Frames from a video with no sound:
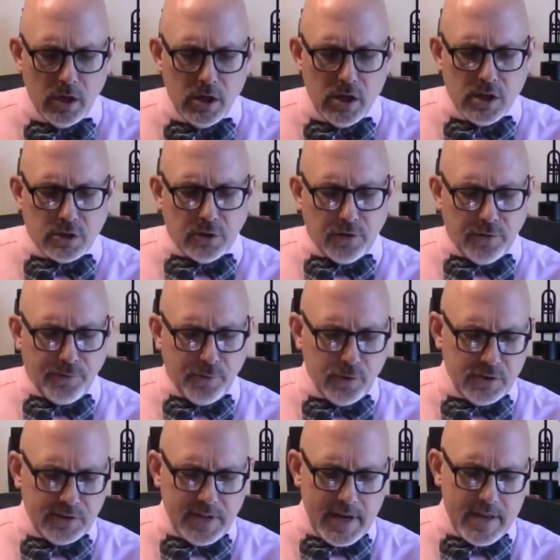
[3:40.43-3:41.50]
So the
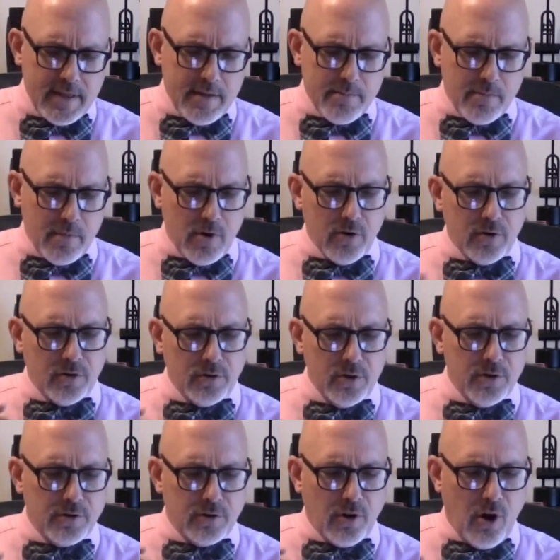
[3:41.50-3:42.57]
first thing that Martin
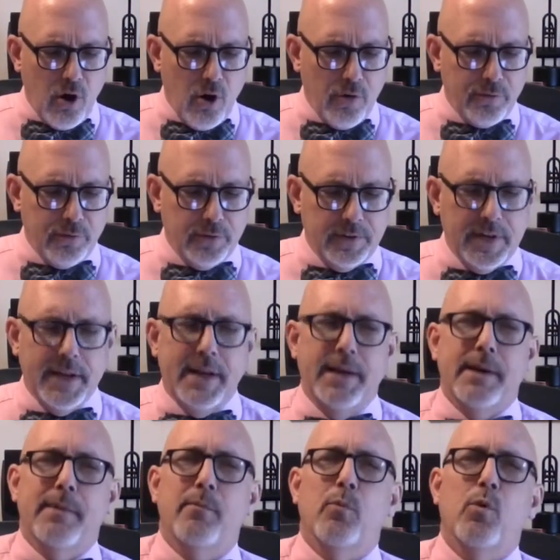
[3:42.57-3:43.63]
Luther offered to
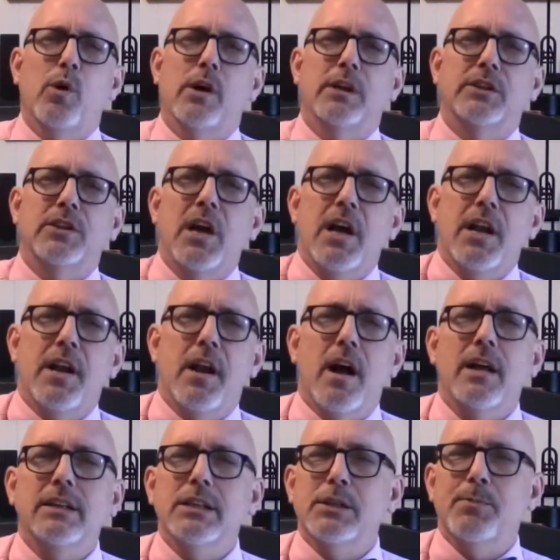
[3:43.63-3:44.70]
him was
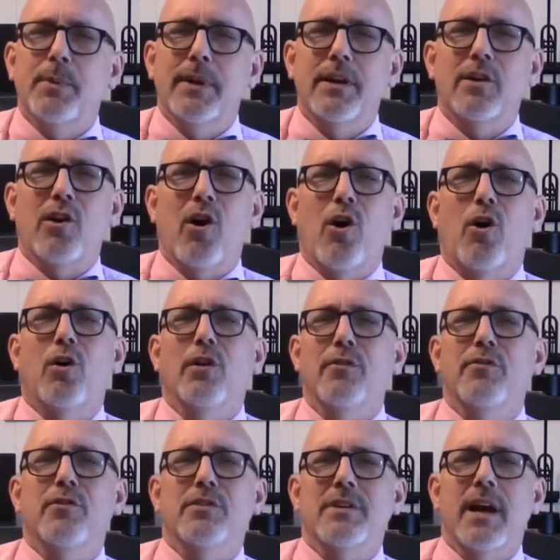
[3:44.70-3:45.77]
not to spend all of
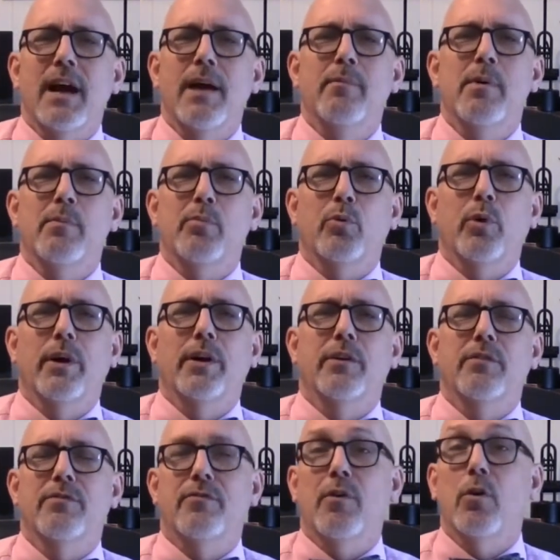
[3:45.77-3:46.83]
your time in
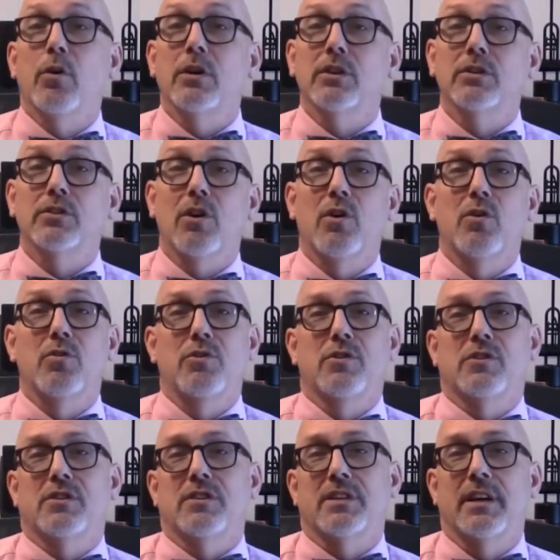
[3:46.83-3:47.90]
prayer focused on
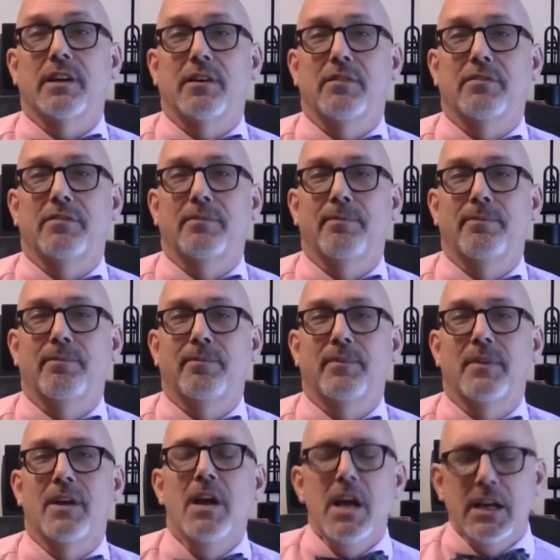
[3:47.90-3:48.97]
yourself.
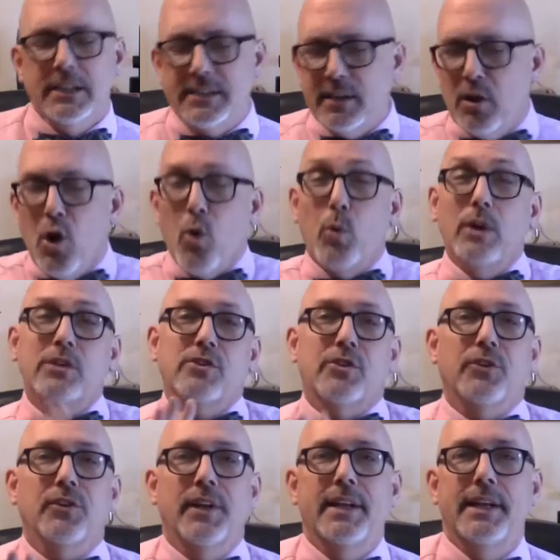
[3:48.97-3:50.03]
You see, we
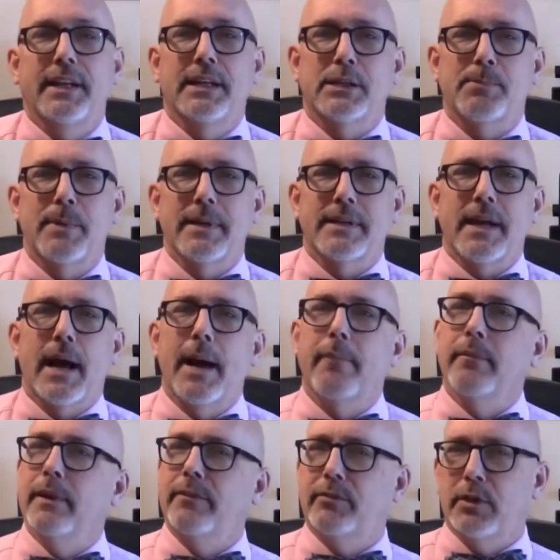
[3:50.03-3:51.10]
certainly need to spend
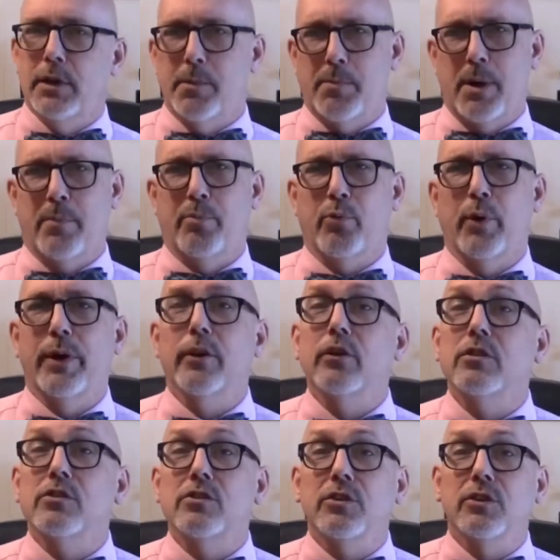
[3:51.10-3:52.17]
time lifting up our prayer
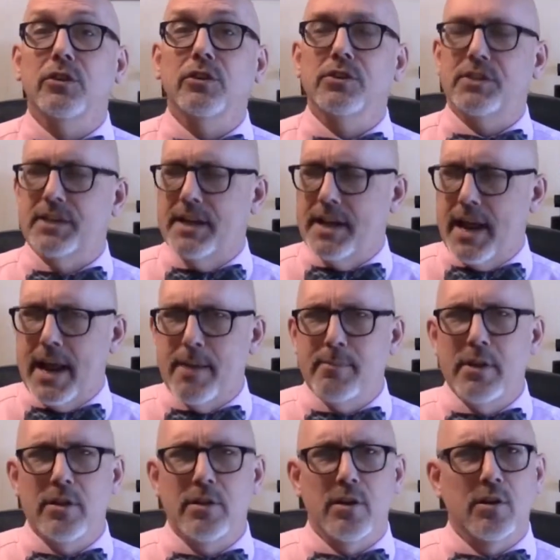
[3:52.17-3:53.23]
concerns and
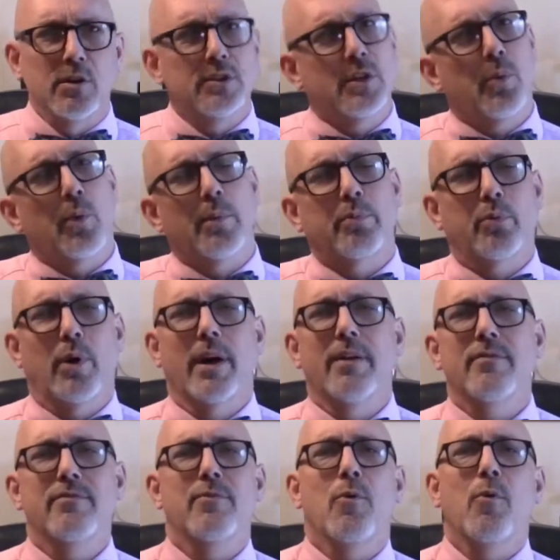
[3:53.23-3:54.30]
naming those that we're
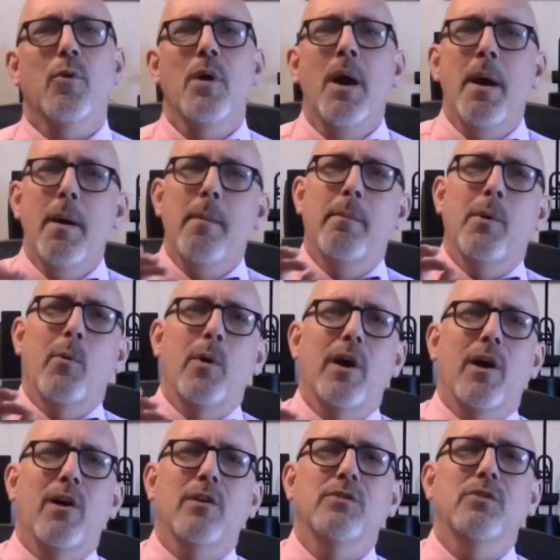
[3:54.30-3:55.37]
praying for, but we
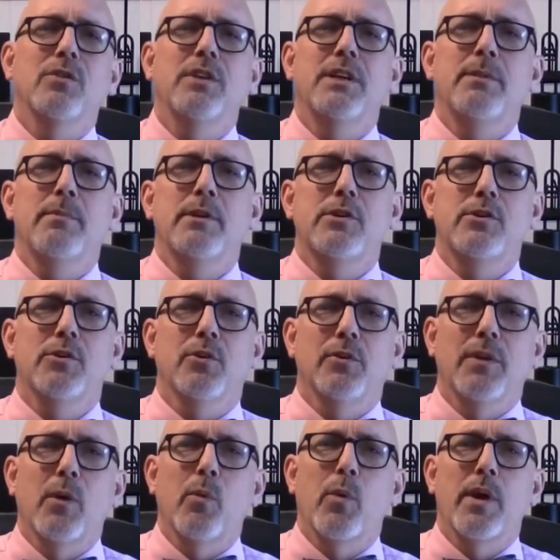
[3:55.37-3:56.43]
also need to be sure
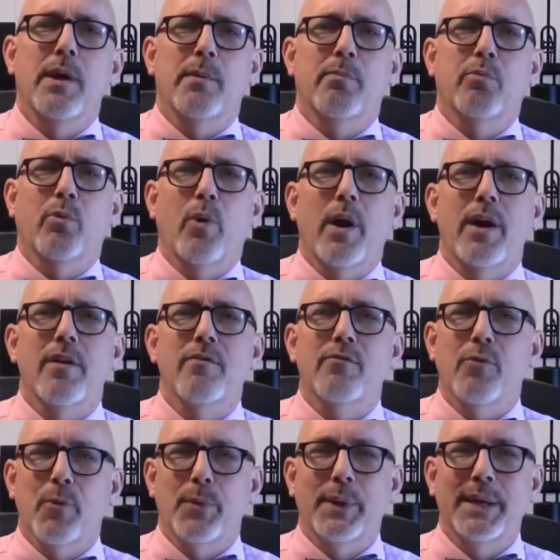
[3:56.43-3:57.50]
that we are praying
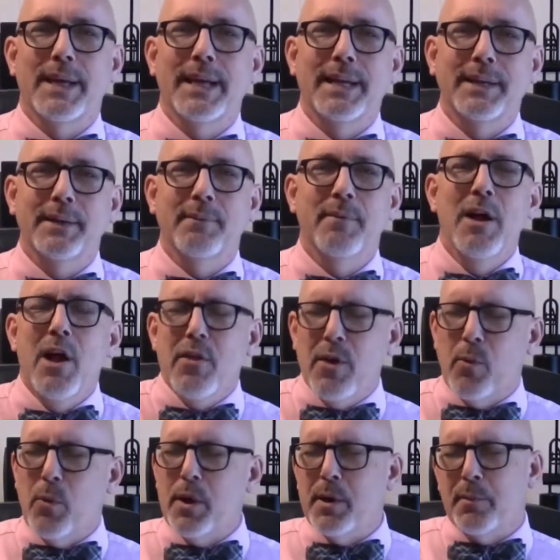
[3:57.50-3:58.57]
for the kingdom, that
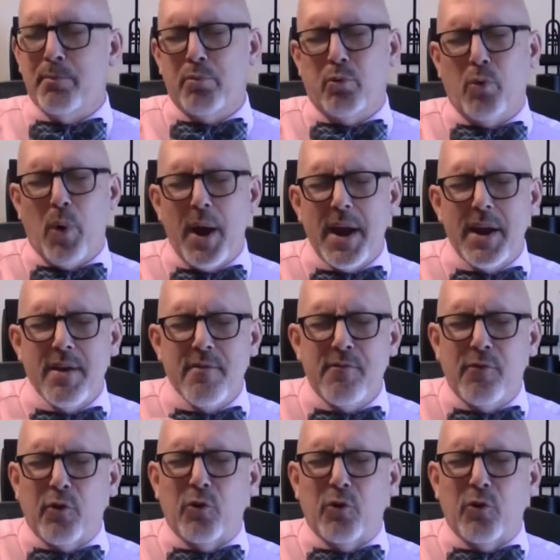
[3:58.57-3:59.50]
we are praying for